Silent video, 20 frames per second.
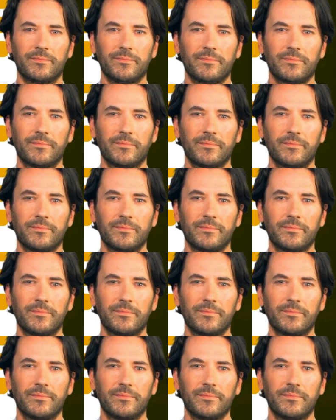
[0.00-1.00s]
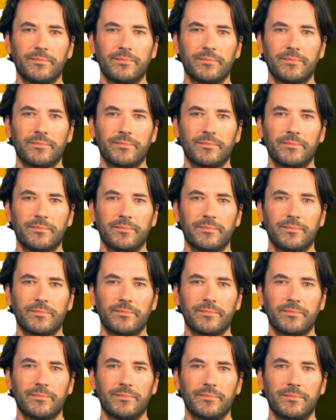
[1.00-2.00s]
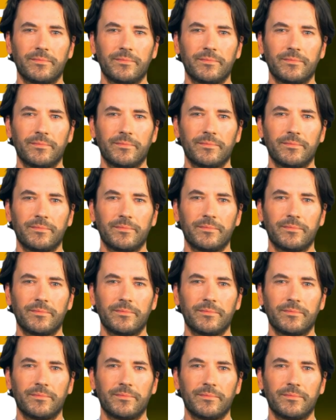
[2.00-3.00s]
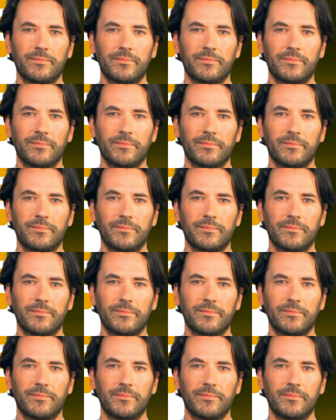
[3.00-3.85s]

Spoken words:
No one is speaking in this clip.